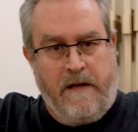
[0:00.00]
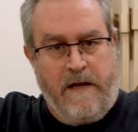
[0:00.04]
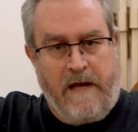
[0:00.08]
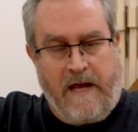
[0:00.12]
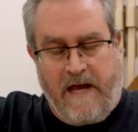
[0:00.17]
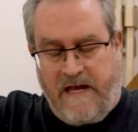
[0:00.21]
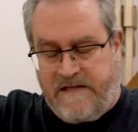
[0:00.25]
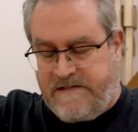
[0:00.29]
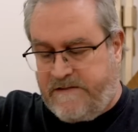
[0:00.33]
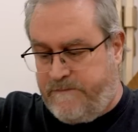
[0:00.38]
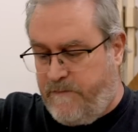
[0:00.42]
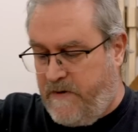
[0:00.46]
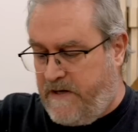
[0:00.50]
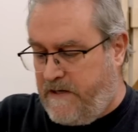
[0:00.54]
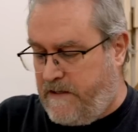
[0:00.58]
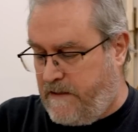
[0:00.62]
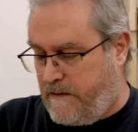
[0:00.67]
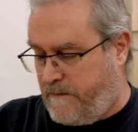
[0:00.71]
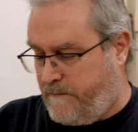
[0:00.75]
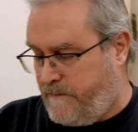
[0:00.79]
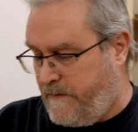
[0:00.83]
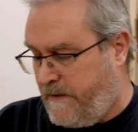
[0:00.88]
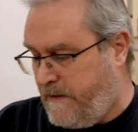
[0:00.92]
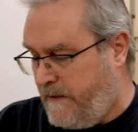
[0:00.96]
as a
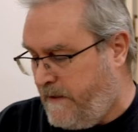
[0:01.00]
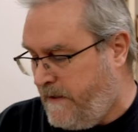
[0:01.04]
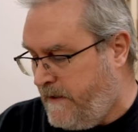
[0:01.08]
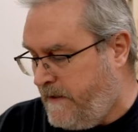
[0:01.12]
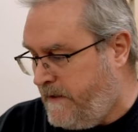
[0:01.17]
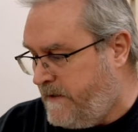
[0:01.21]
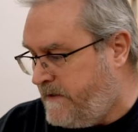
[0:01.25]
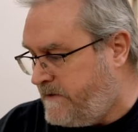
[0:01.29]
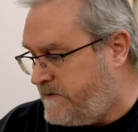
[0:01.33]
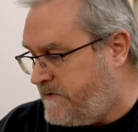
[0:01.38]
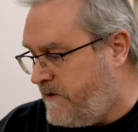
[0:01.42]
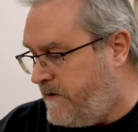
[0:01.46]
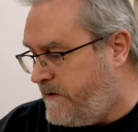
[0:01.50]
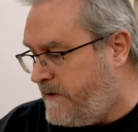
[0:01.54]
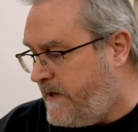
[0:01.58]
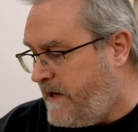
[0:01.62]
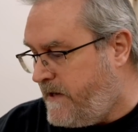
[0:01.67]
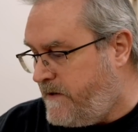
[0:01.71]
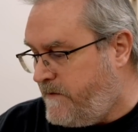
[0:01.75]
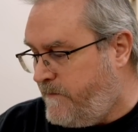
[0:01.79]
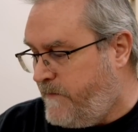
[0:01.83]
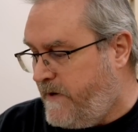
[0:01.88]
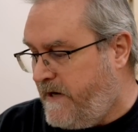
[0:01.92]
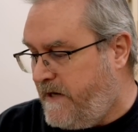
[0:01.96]
medium. So
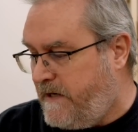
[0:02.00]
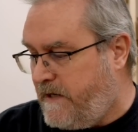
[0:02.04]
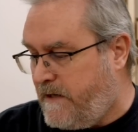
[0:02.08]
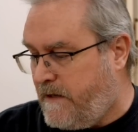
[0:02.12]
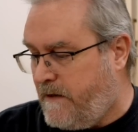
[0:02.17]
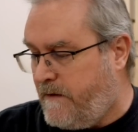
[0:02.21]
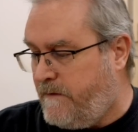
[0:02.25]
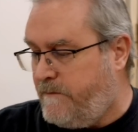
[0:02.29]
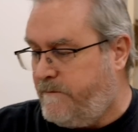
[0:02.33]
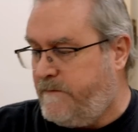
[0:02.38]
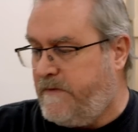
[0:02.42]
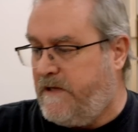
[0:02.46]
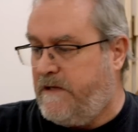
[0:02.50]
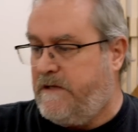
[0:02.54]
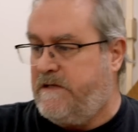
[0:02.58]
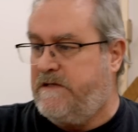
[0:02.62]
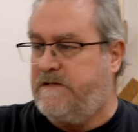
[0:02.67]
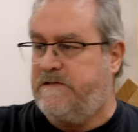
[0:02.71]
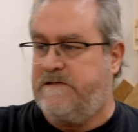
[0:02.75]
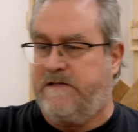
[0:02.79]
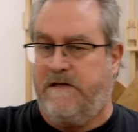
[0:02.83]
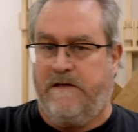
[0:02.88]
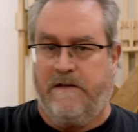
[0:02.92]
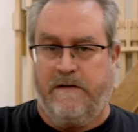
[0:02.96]
another medium
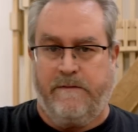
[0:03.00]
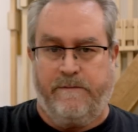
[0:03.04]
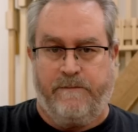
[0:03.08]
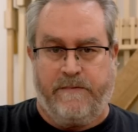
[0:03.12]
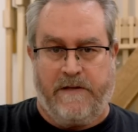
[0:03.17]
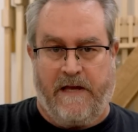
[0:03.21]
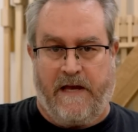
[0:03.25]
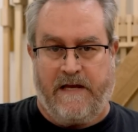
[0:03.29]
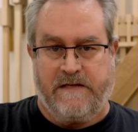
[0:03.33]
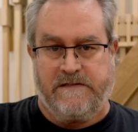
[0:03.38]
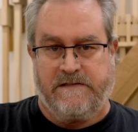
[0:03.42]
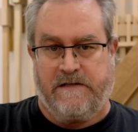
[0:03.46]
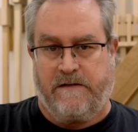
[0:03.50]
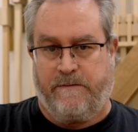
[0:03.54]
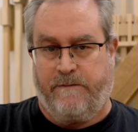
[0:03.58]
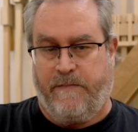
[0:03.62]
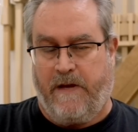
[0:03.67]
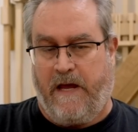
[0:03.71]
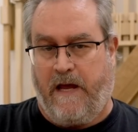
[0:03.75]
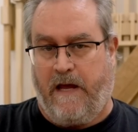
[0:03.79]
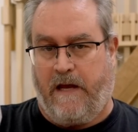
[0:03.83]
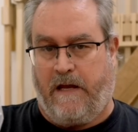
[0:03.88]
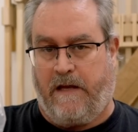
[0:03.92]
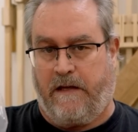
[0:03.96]
is a plastic
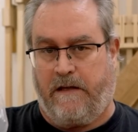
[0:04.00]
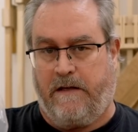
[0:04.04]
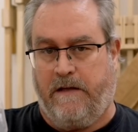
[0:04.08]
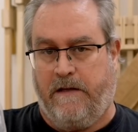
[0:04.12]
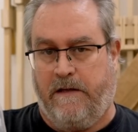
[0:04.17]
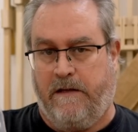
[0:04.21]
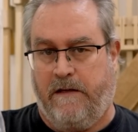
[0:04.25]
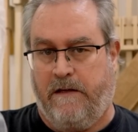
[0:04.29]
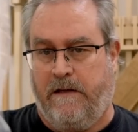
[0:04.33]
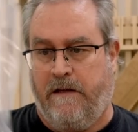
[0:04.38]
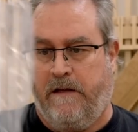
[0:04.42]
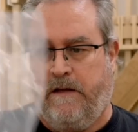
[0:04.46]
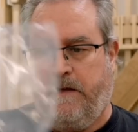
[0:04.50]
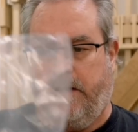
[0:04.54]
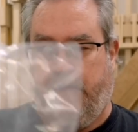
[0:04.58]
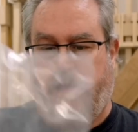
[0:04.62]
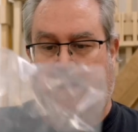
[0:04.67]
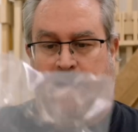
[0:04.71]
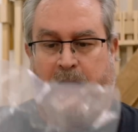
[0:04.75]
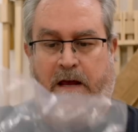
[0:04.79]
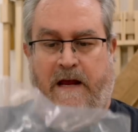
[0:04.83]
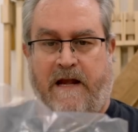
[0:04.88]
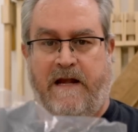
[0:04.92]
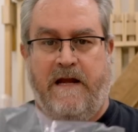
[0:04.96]
bag,
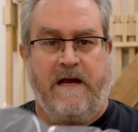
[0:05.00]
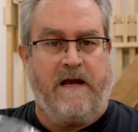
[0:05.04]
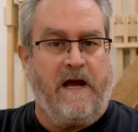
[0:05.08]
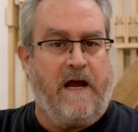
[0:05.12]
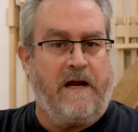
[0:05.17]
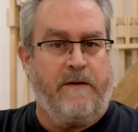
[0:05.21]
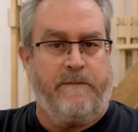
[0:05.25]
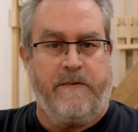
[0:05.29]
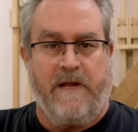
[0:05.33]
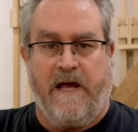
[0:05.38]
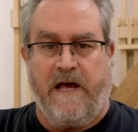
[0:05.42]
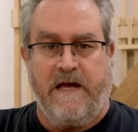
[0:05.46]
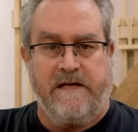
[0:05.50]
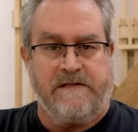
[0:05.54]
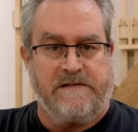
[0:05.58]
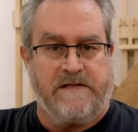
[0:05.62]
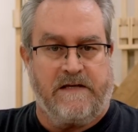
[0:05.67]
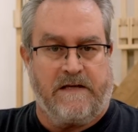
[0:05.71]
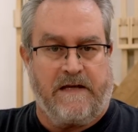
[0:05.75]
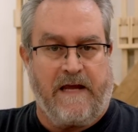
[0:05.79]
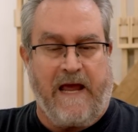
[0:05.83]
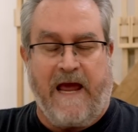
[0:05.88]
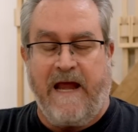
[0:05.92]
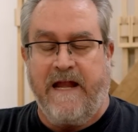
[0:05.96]
any kind of
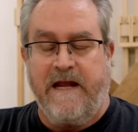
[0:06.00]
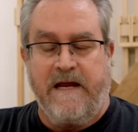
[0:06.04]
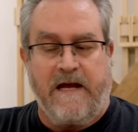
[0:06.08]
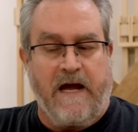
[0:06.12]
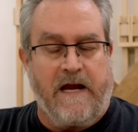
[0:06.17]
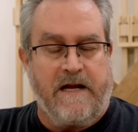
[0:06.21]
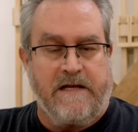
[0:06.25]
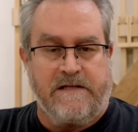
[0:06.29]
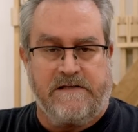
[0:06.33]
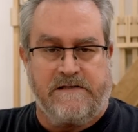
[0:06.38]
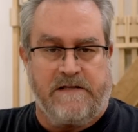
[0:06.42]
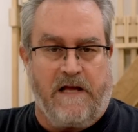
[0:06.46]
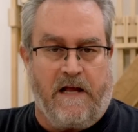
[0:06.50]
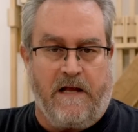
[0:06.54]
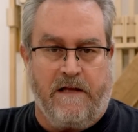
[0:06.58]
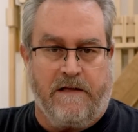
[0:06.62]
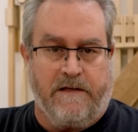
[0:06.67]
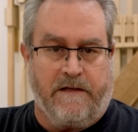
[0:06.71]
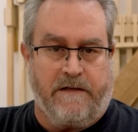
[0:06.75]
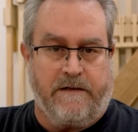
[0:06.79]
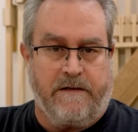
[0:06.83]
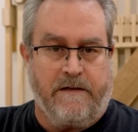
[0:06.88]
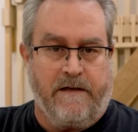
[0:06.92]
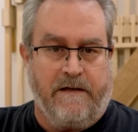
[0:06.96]
plastic, any kind of
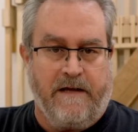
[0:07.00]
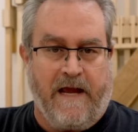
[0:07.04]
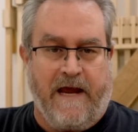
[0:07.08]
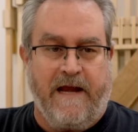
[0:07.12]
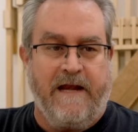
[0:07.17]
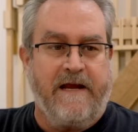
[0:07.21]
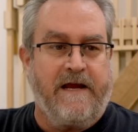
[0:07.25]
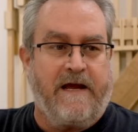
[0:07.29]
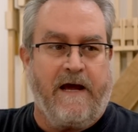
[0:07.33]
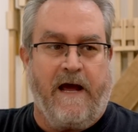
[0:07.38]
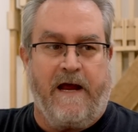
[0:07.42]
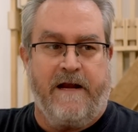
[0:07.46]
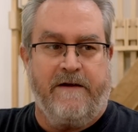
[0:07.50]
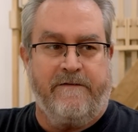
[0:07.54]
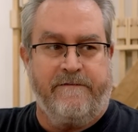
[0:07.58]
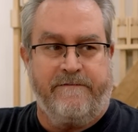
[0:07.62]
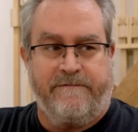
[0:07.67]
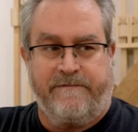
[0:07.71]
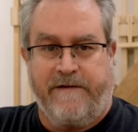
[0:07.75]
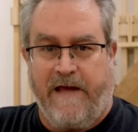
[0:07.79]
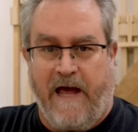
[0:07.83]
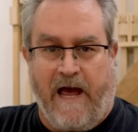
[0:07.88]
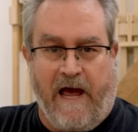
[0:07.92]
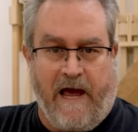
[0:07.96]
solid, any kind
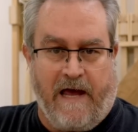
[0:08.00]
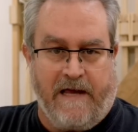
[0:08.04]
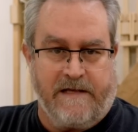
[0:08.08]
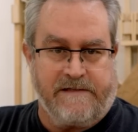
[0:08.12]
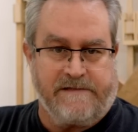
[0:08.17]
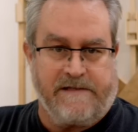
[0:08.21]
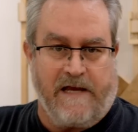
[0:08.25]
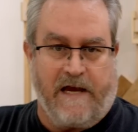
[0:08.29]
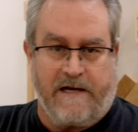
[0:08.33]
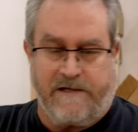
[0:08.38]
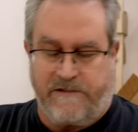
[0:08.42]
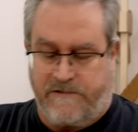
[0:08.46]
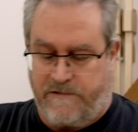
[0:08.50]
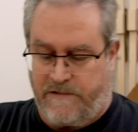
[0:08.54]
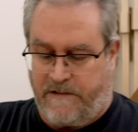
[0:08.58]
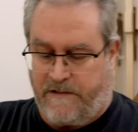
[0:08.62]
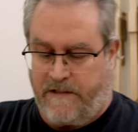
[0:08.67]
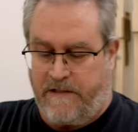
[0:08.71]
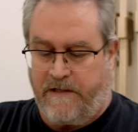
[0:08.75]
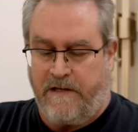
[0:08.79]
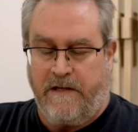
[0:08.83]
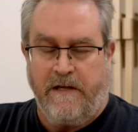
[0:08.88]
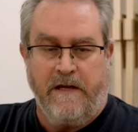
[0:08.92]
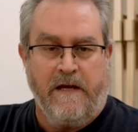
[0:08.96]
of gas
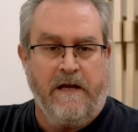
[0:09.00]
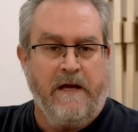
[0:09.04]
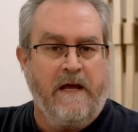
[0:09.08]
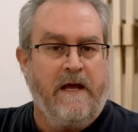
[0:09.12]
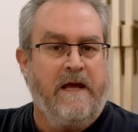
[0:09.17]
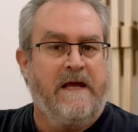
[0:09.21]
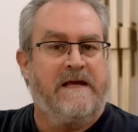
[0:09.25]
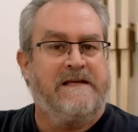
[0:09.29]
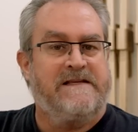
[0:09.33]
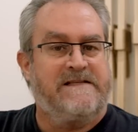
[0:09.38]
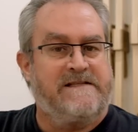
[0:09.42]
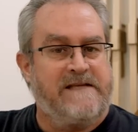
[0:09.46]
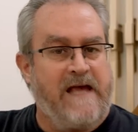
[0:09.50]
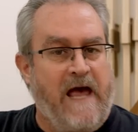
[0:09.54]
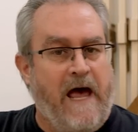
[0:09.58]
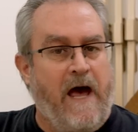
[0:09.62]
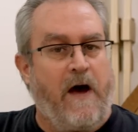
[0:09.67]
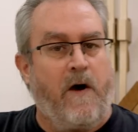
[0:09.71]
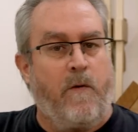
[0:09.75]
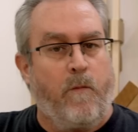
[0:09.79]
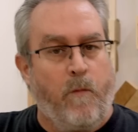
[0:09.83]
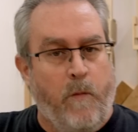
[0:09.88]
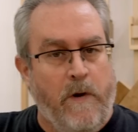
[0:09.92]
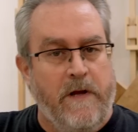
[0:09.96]
actually.
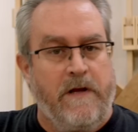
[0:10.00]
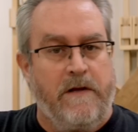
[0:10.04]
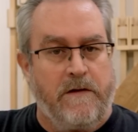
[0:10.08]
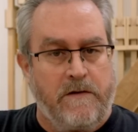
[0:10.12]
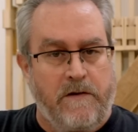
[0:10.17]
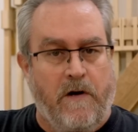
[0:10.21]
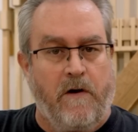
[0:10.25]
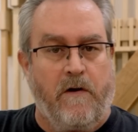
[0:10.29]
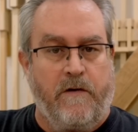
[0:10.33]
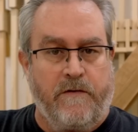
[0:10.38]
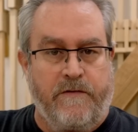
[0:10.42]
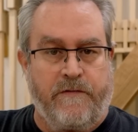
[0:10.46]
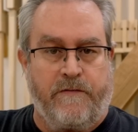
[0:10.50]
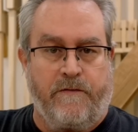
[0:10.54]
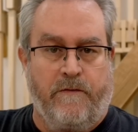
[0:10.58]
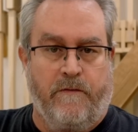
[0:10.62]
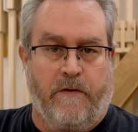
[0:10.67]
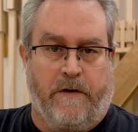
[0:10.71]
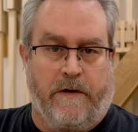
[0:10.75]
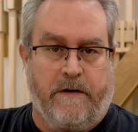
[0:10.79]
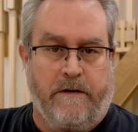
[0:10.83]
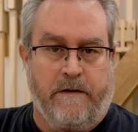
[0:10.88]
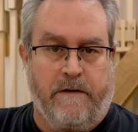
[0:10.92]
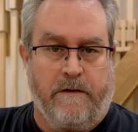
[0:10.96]
Sound will go through
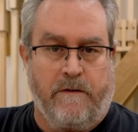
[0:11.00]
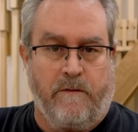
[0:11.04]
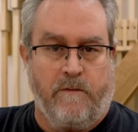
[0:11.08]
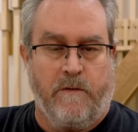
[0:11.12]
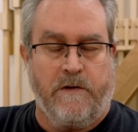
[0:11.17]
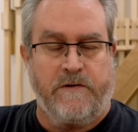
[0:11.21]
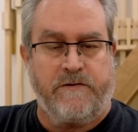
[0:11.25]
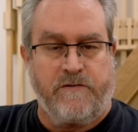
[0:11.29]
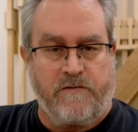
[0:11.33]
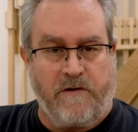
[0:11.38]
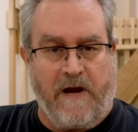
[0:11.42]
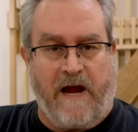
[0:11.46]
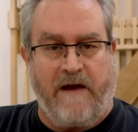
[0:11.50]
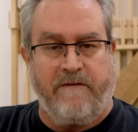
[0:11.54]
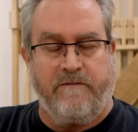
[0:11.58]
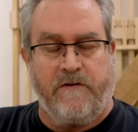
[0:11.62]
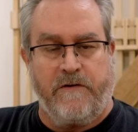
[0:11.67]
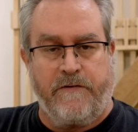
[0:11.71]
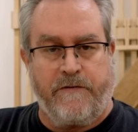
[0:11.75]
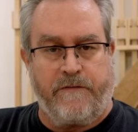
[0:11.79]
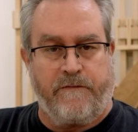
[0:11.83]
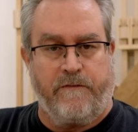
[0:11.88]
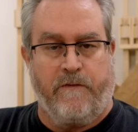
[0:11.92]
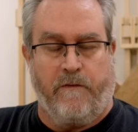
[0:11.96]
it, will
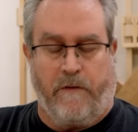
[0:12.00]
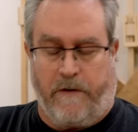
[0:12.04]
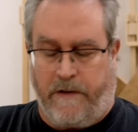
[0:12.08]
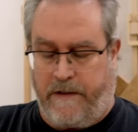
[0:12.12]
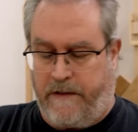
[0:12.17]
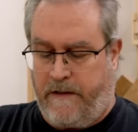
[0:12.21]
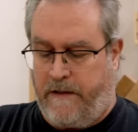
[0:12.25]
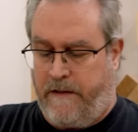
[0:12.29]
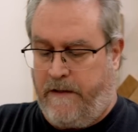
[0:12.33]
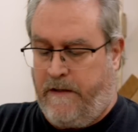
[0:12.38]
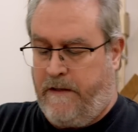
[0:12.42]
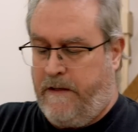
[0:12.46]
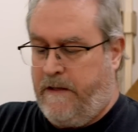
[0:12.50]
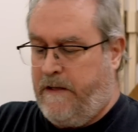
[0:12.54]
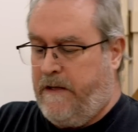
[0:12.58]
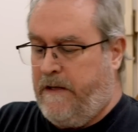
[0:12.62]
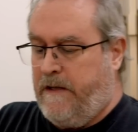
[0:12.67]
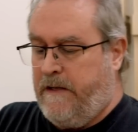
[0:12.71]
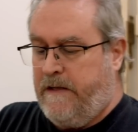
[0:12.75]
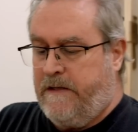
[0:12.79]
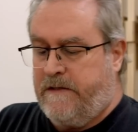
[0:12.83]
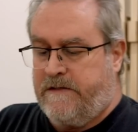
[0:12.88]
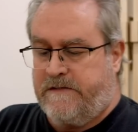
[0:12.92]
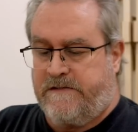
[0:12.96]
travel through it.
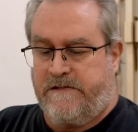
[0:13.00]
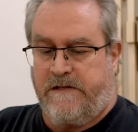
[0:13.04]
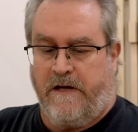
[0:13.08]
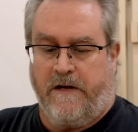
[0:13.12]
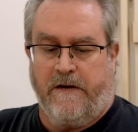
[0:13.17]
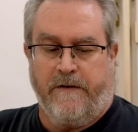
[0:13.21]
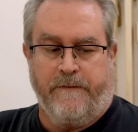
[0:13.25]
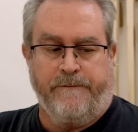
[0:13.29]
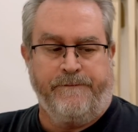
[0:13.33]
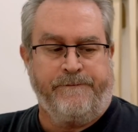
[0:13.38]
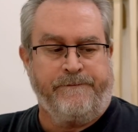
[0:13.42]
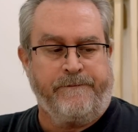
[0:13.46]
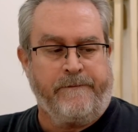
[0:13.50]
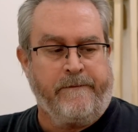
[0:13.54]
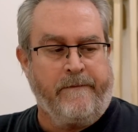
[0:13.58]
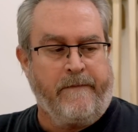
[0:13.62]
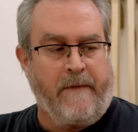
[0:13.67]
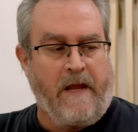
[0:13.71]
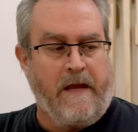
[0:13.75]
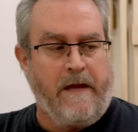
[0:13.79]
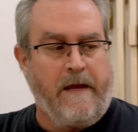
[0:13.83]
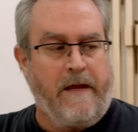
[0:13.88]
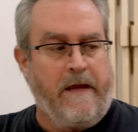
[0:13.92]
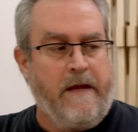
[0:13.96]
So
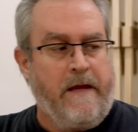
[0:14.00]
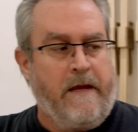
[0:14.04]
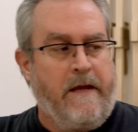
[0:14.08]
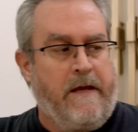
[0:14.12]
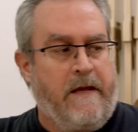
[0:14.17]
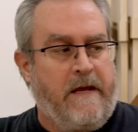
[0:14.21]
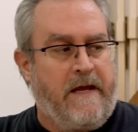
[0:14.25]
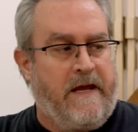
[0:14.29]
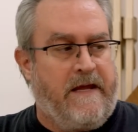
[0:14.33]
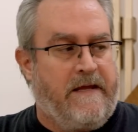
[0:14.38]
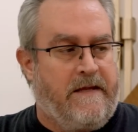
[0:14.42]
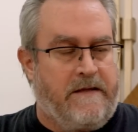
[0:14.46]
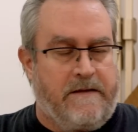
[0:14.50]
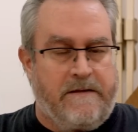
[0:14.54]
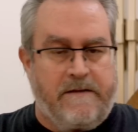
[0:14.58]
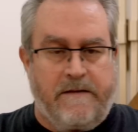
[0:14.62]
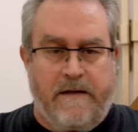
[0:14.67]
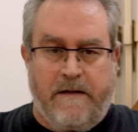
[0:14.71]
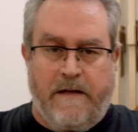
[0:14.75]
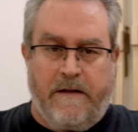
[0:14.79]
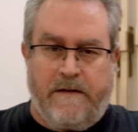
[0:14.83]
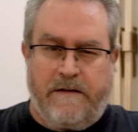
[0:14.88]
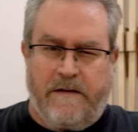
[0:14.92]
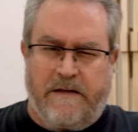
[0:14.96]
in
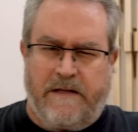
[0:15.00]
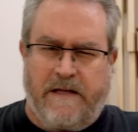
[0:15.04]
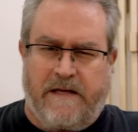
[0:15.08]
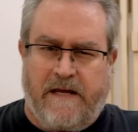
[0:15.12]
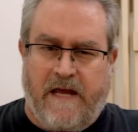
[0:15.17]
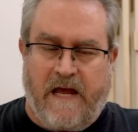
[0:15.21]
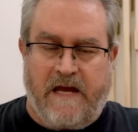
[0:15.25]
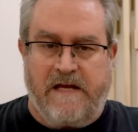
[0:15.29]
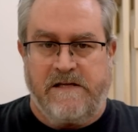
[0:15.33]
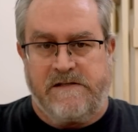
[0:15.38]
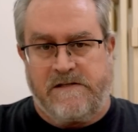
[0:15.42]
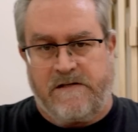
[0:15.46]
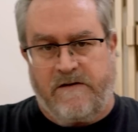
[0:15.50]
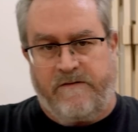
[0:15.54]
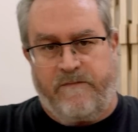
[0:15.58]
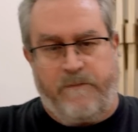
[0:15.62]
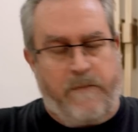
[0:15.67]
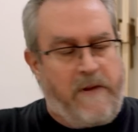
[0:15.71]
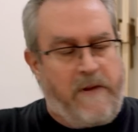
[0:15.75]
the case of